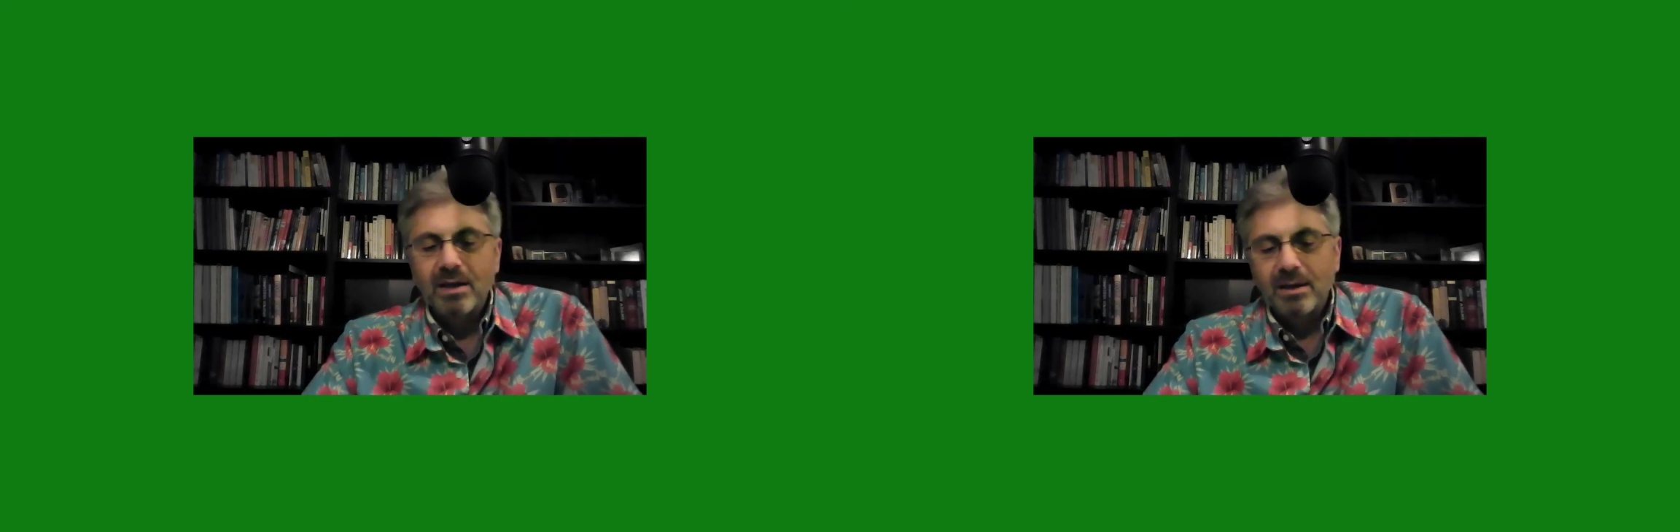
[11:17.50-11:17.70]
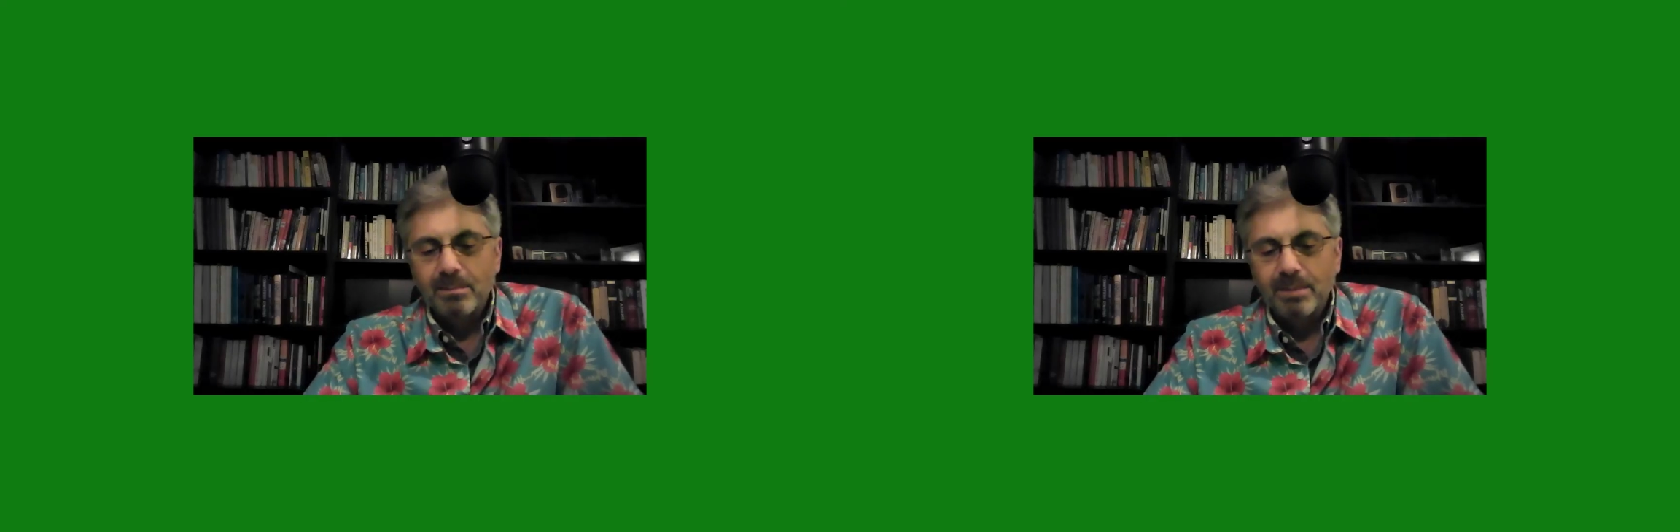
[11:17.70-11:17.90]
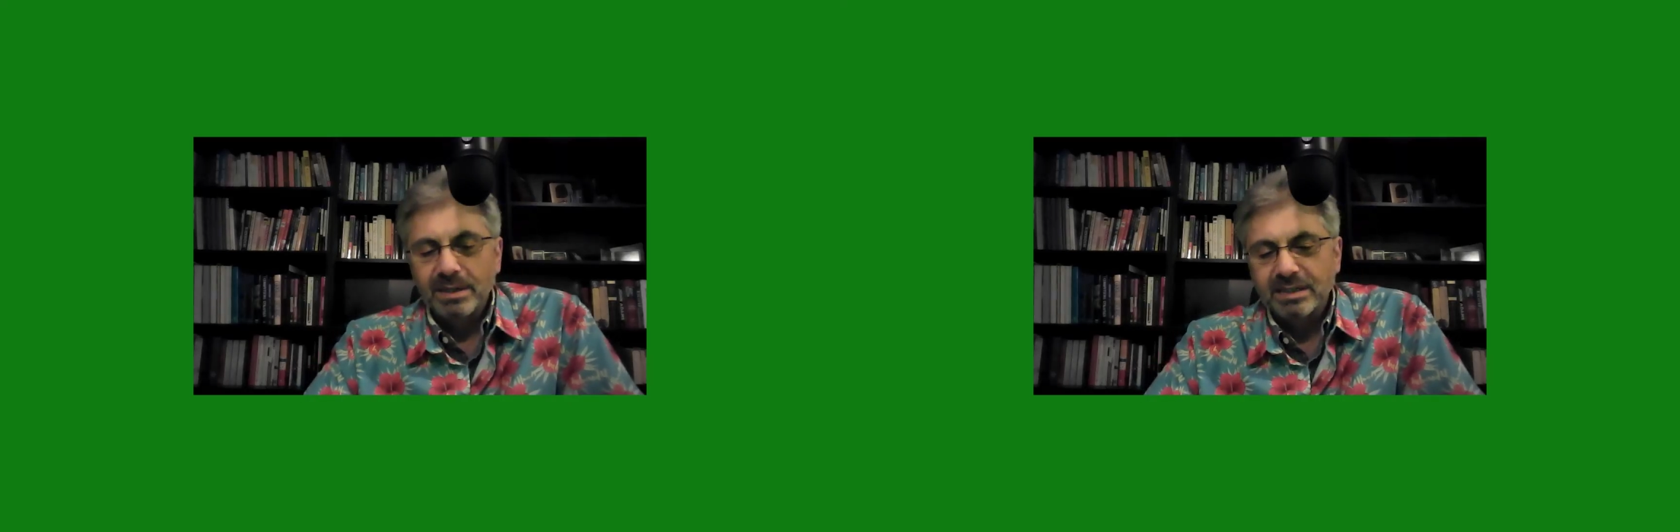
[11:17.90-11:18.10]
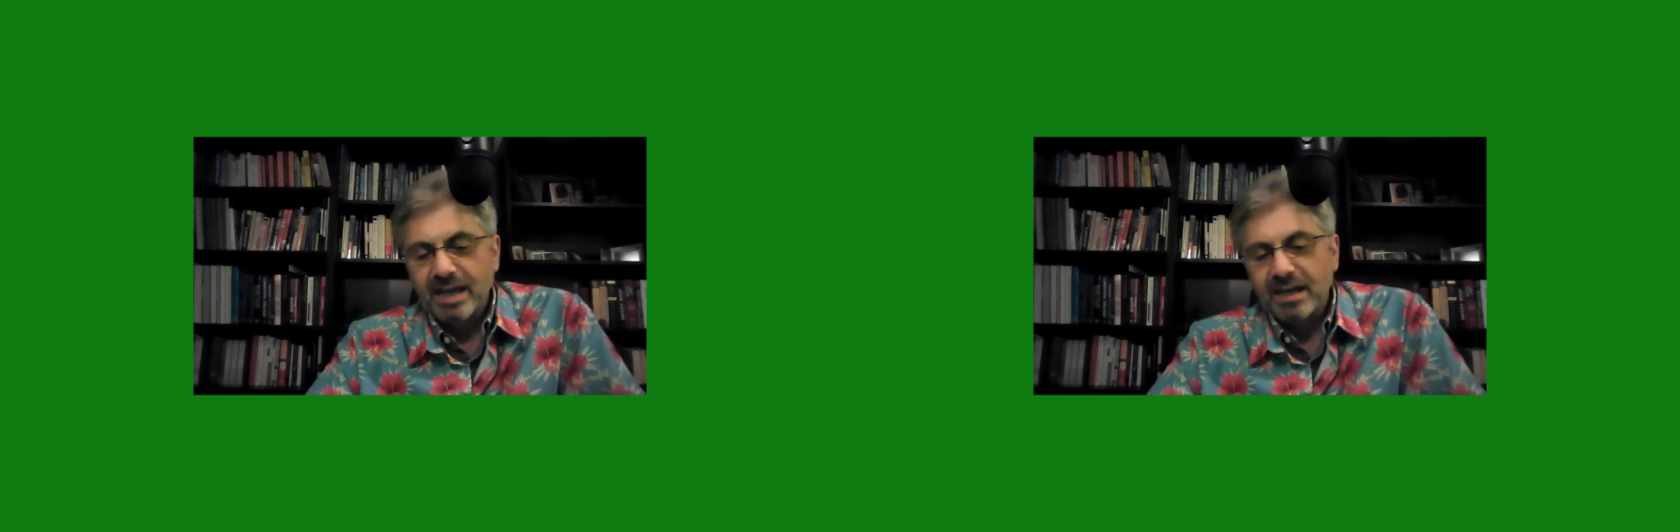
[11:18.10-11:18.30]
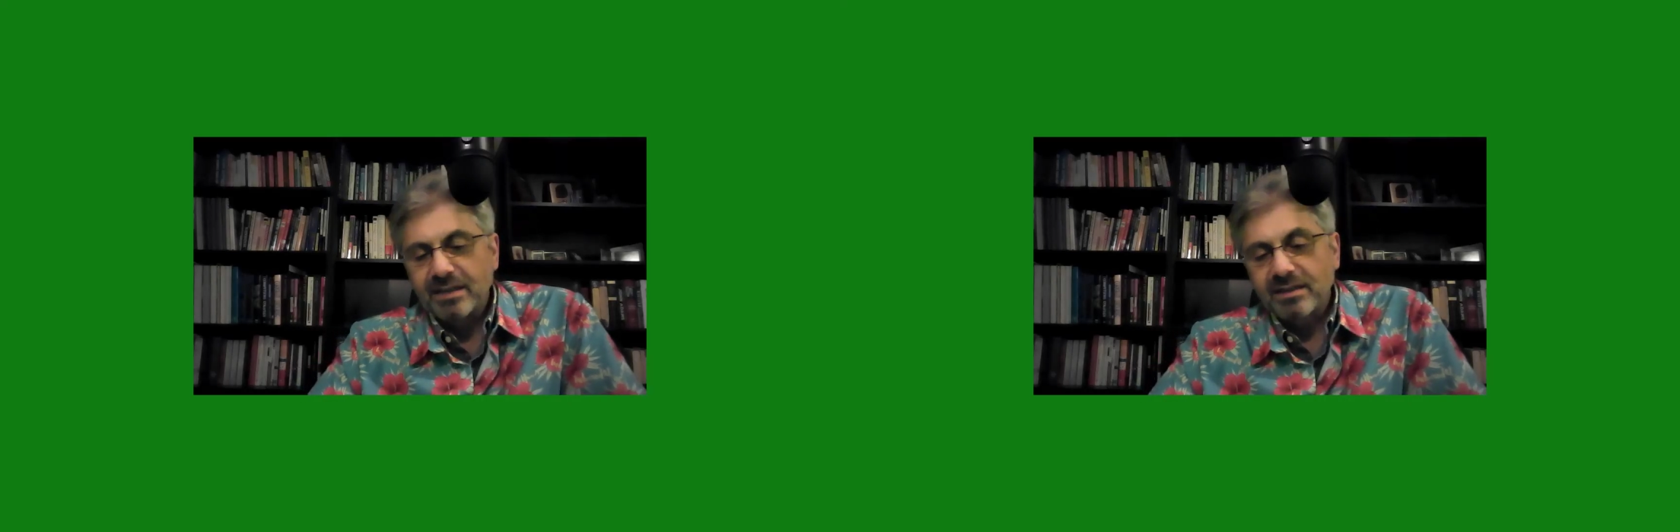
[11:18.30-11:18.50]
But
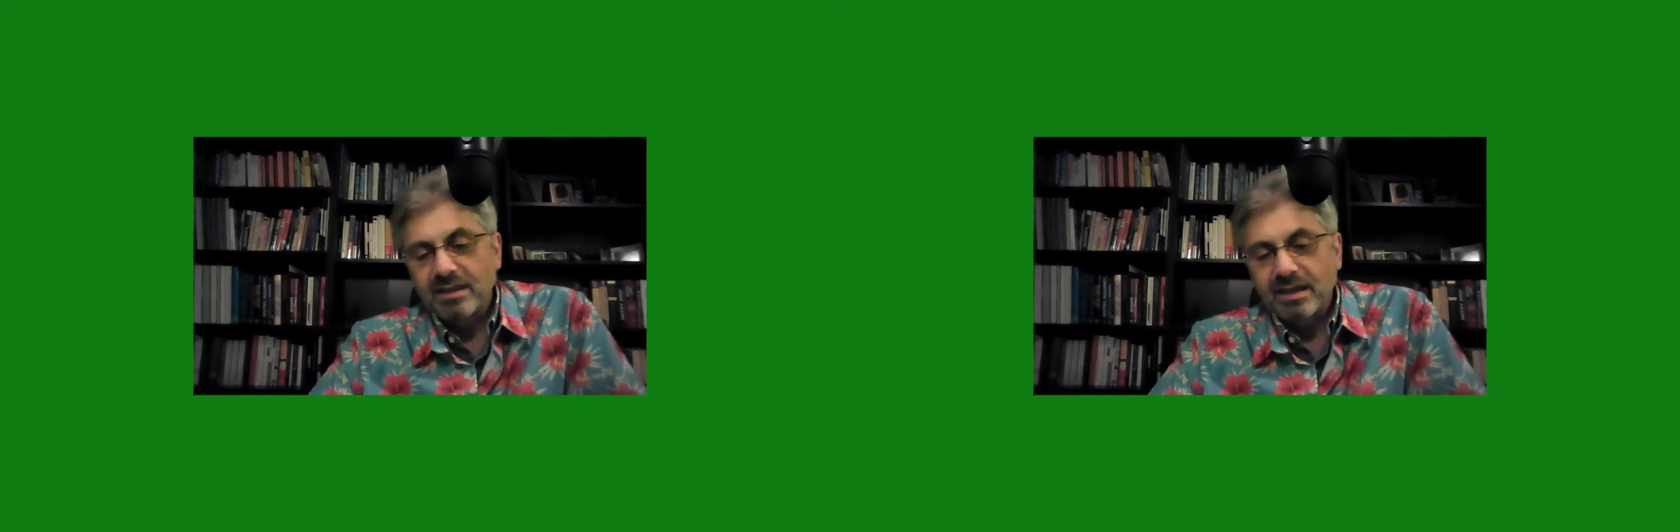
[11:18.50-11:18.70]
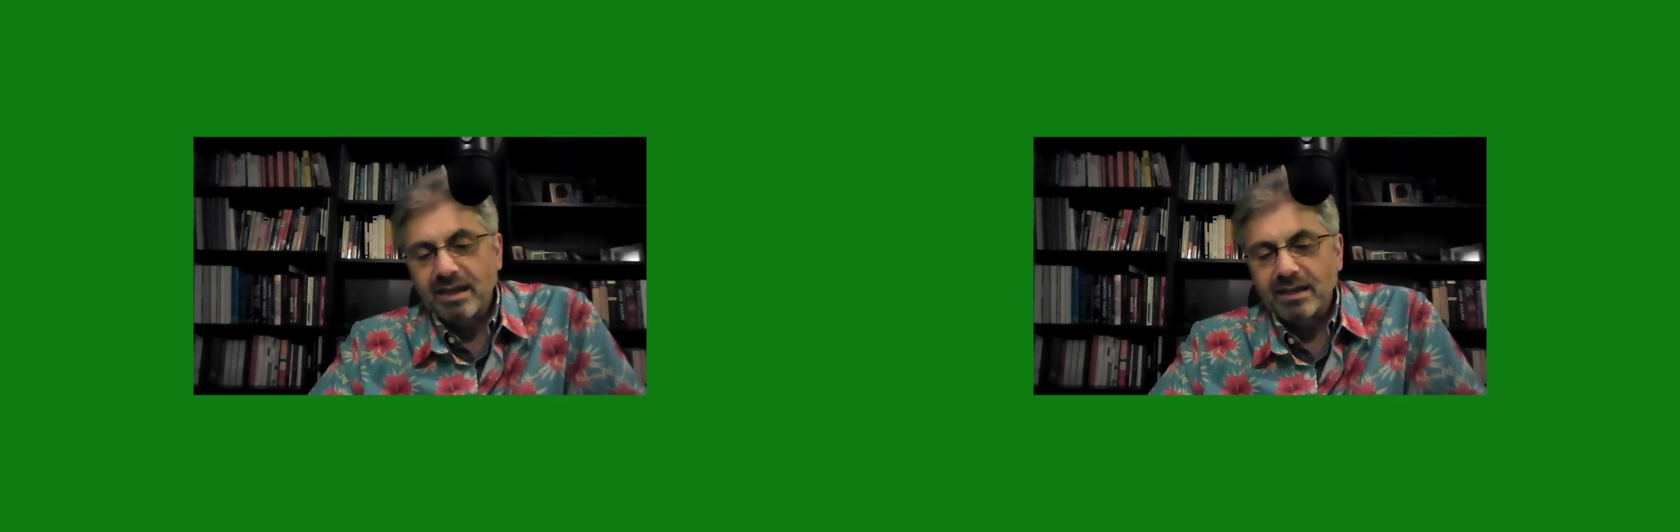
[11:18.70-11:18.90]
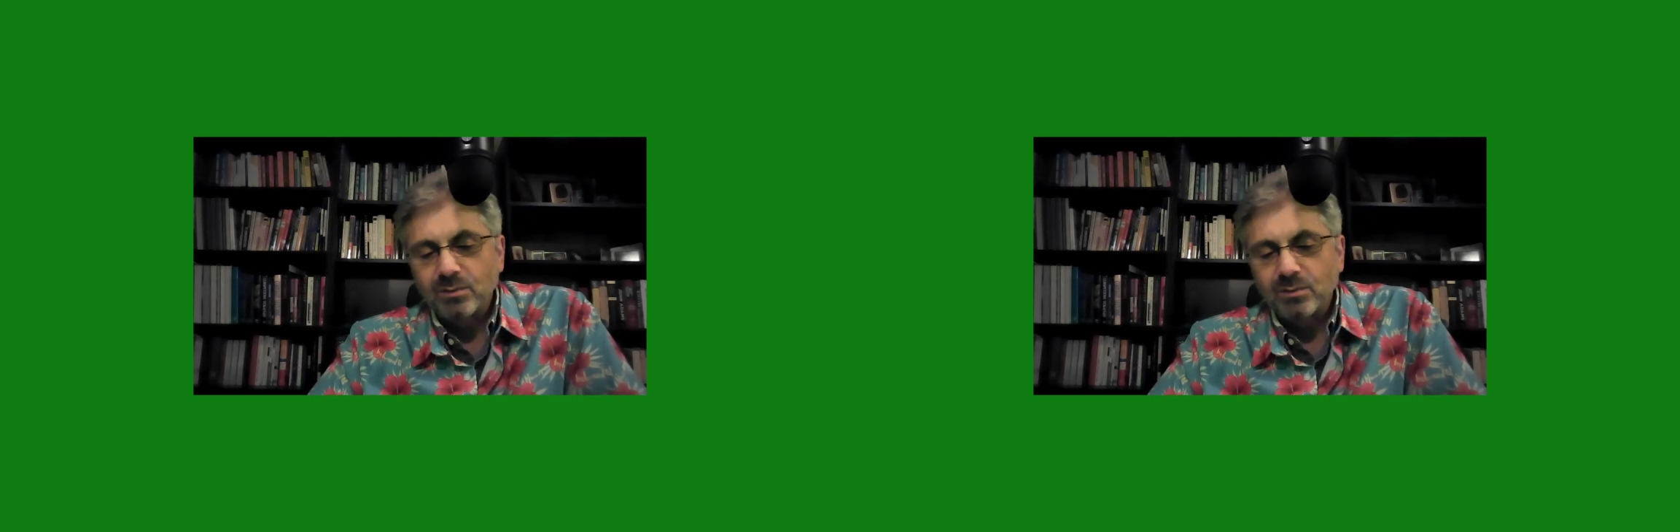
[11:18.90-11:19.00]
death, as